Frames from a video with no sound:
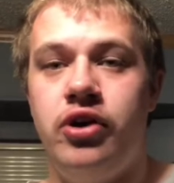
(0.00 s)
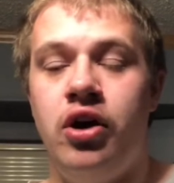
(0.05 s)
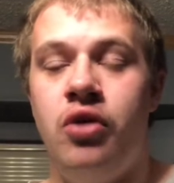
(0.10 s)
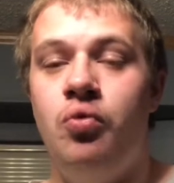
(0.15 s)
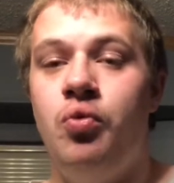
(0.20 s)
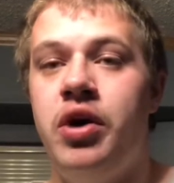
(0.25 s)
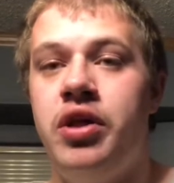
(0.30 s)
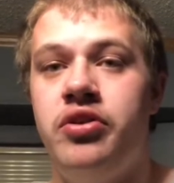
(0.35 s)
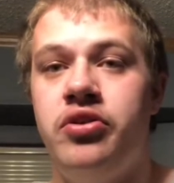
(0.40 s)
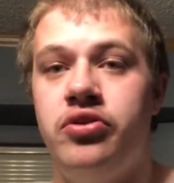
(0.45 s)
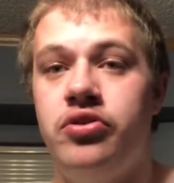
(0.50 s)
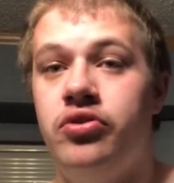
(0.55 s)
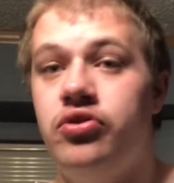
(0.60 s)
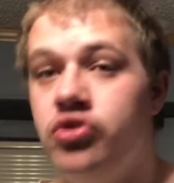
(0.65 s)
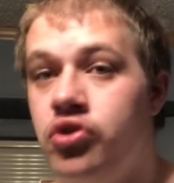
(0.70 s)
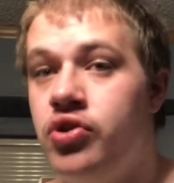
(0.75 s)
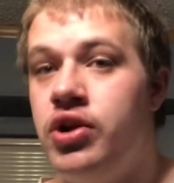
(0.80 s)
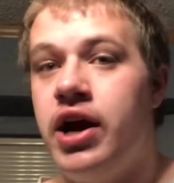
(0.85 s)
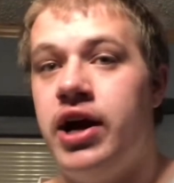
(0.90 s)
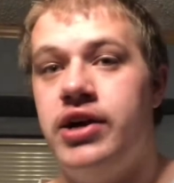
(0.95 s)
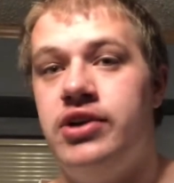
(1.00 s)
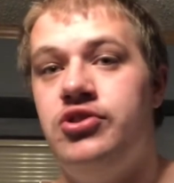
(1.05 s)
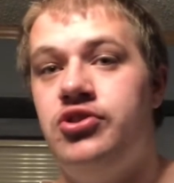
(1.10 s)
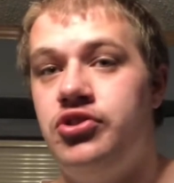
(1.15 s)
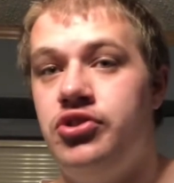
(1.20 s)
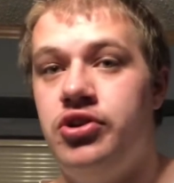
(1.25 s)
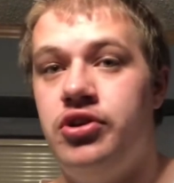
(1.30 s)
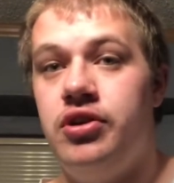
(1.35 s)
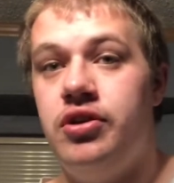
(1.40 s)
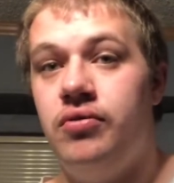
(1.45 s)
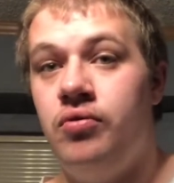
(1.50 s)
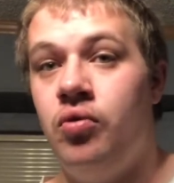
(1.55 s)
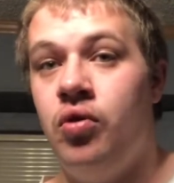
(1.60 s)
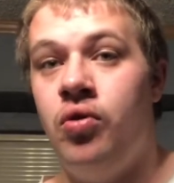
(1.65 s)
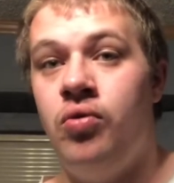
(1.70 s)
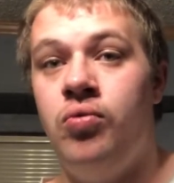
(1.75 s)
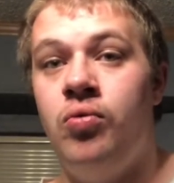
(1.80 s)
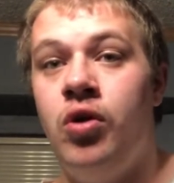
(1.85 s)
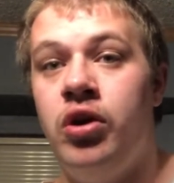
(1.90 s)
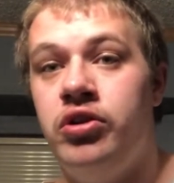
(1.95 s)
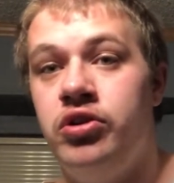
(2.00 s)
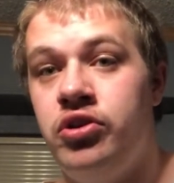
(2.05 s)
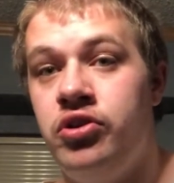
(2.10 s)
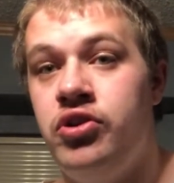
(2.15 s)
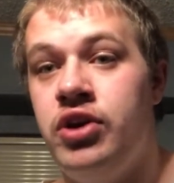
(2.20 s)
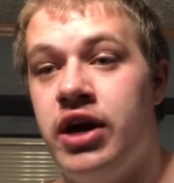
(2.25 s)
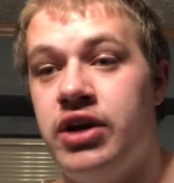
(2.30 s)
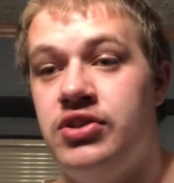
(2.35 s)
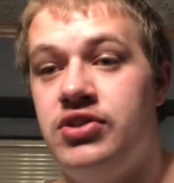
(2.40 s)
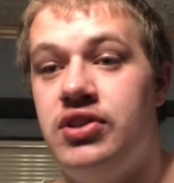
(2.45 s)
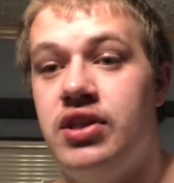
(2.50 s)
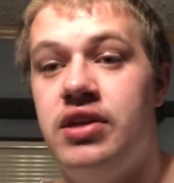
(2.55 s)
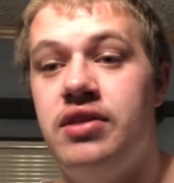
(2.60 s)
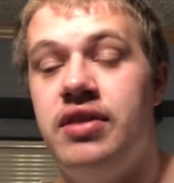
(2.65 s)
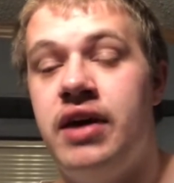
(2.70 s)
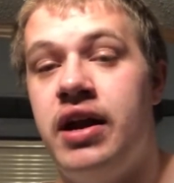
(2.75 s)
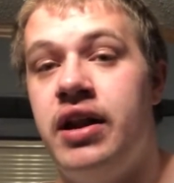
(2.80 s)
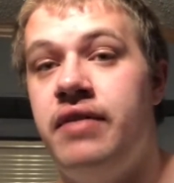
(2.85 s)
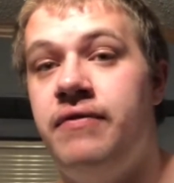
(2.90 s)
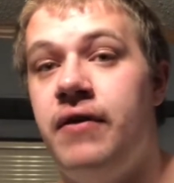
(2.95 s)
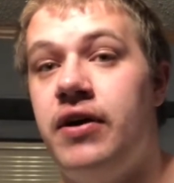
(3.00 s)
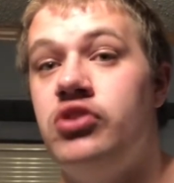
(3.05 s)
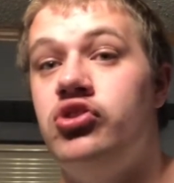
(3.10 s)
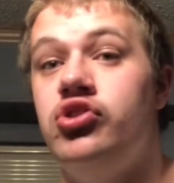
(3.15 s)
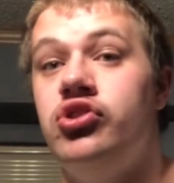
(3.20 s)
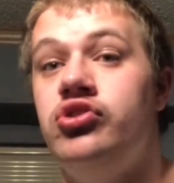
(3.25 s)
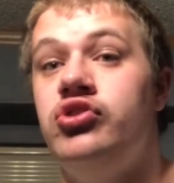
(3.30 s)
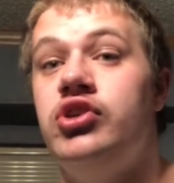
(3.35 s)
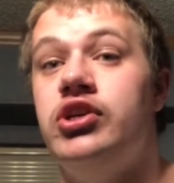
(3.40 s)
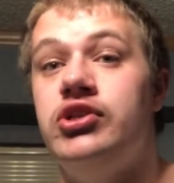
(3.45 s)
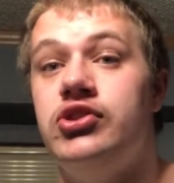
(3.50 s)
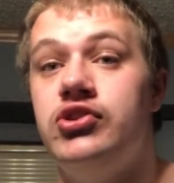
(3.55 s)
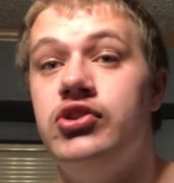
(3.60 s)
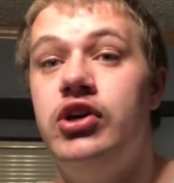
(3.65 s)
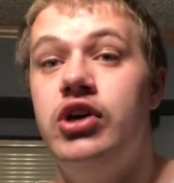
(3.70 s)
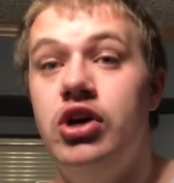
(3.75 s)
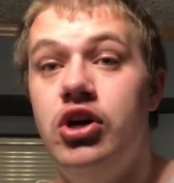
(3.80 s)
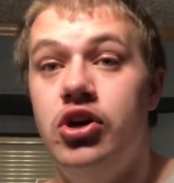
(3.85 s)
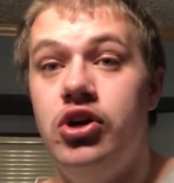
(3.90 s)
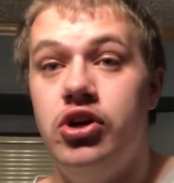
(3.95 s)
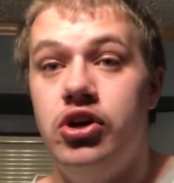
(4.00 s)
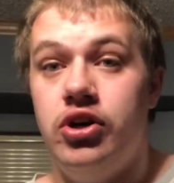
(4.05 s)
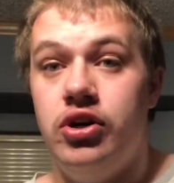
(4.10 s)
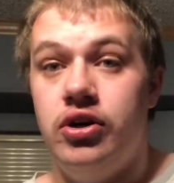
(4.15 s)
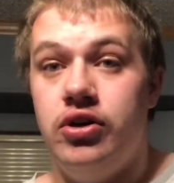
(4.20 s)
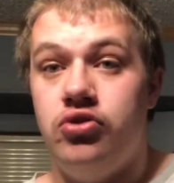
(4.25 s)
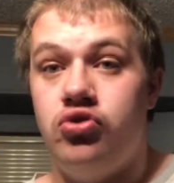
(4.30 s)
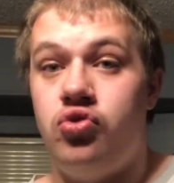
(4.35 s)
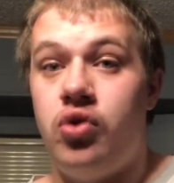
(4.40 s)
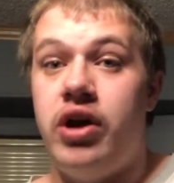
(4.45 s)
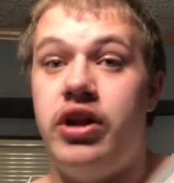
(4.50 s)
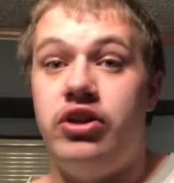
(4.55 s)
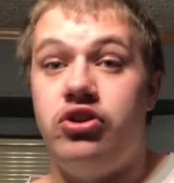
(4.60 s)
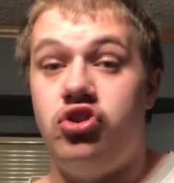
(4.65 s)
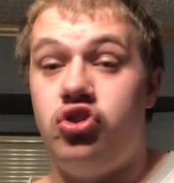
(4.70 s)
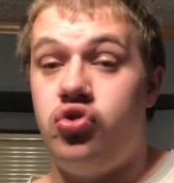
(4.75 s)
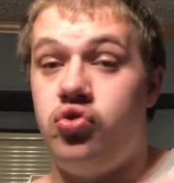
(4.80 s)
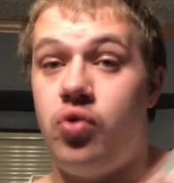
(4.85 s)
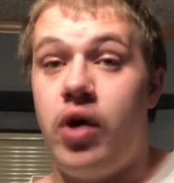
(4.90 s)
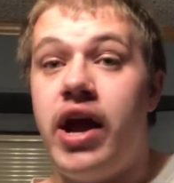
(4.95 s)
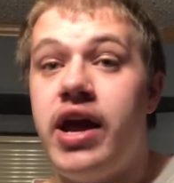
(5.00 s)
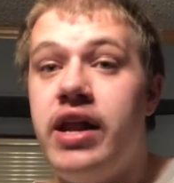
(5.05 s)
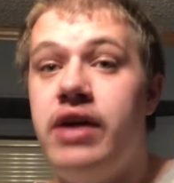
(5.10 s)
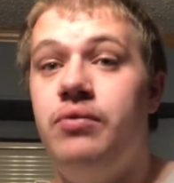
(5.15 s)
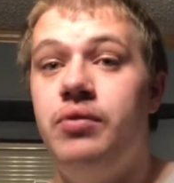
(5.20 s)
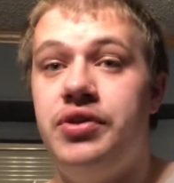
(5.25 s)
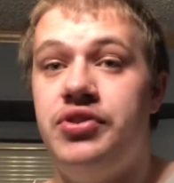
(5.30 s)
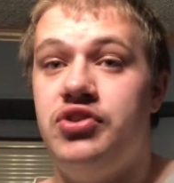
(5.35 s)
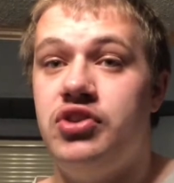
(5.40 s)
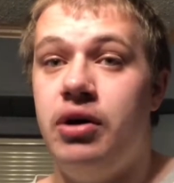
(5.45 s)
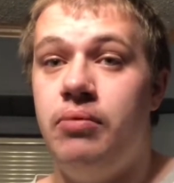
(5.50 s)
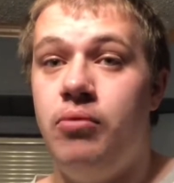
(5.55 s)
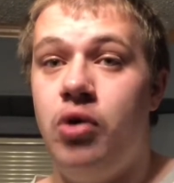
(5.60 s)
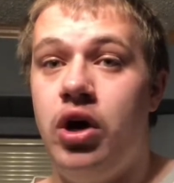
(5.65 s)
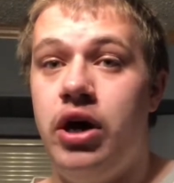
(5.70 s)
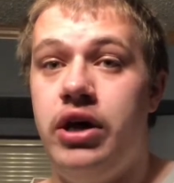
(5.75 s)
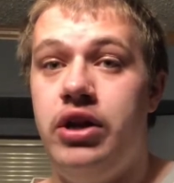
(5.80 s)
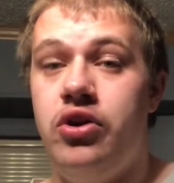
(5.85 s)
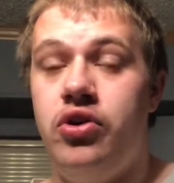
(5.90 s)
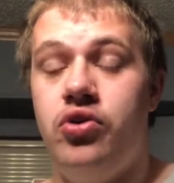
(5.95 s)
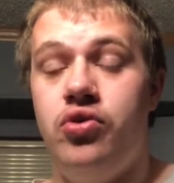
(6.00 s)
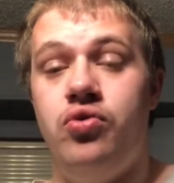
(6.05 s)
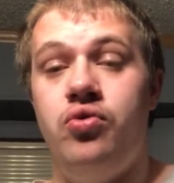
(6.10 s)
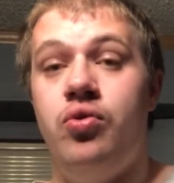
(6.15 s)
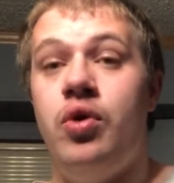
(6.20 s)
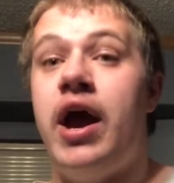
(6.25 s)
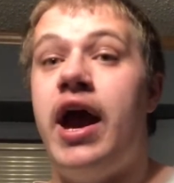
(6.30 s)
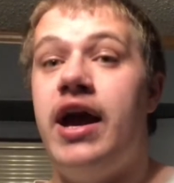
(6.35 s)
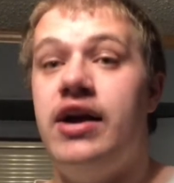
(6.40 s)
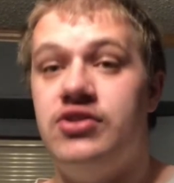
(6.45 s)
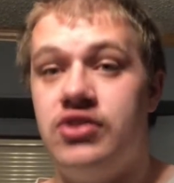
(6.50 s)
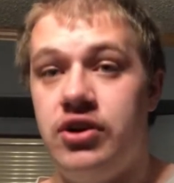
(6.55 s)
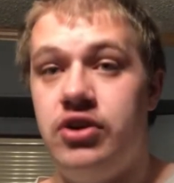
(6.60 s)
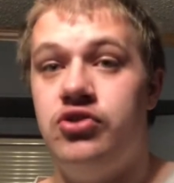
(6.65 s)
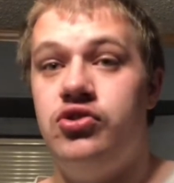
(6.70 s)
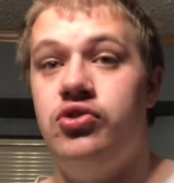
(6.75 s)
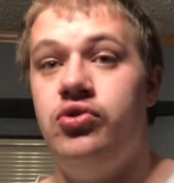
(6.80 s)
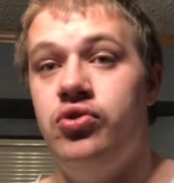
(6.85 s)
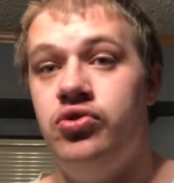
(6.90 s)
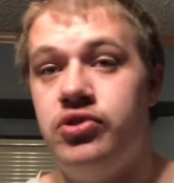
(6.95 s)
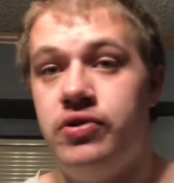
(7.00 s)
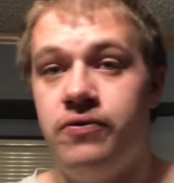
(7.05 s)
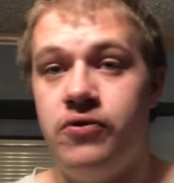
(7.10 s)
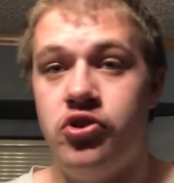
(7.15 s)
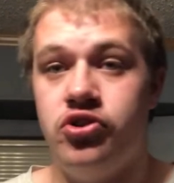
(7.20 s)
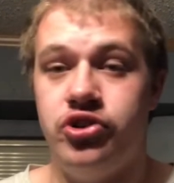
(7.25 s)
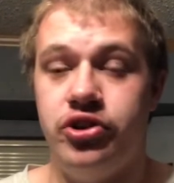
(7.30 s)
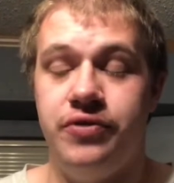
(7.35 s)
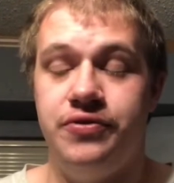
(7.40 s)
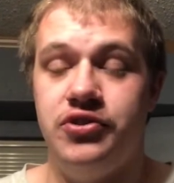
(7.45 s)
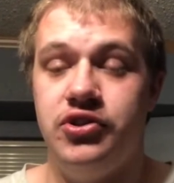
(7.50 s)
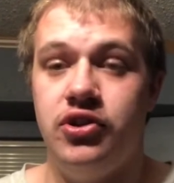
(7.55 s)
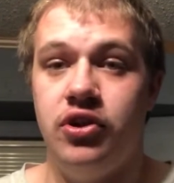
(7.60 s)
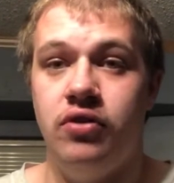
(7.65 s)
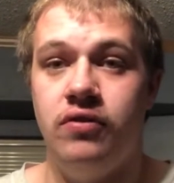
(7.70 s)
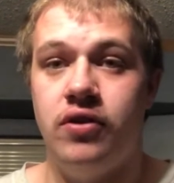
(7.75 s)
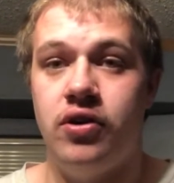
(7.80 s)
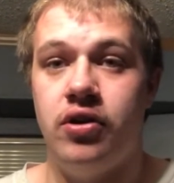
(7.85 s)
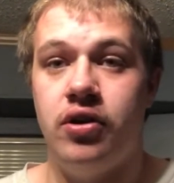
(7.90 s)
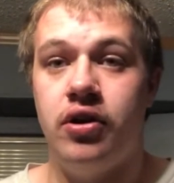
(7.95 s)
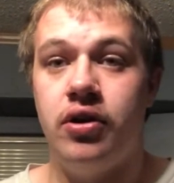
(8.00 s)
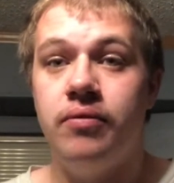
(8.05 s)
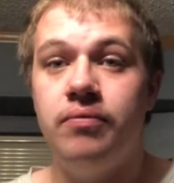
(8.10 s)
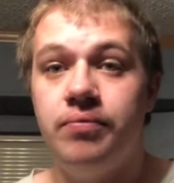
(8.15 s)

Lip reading: on whether you guys should, or you guys think that if I should just try to trade it with someone who has an exclusive version of silver,